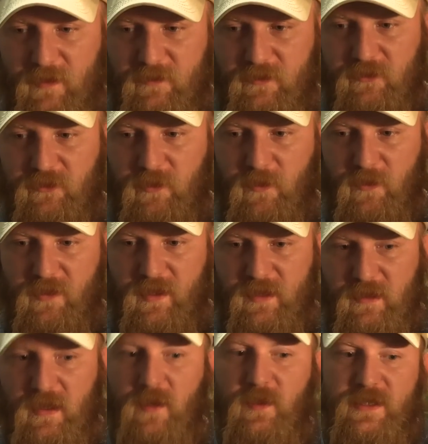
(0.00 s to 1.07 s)
levels were
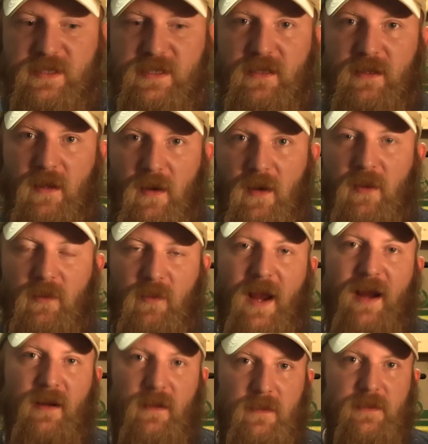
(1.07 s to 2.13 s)
the lowest on
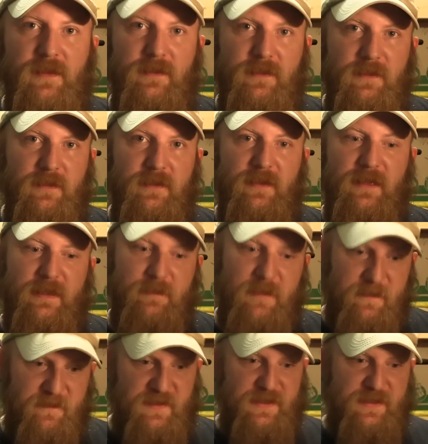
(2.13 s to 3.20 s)
record in
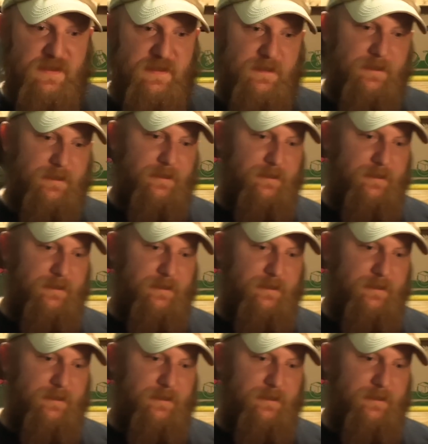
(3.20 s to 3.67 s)
Memphis.